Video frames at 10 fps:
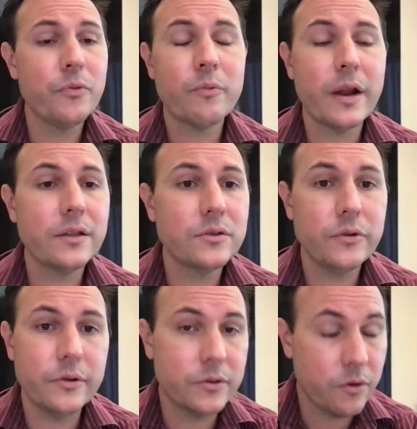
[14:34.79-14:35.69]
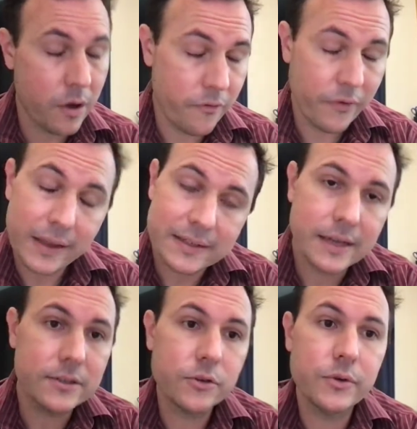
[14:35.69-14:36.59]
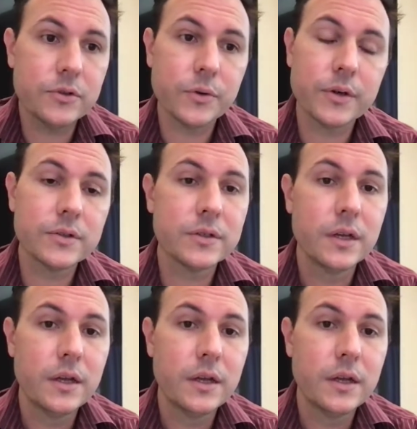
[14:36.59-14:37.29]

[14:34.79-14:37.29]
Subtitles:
Writing Studios are a fantastic resource,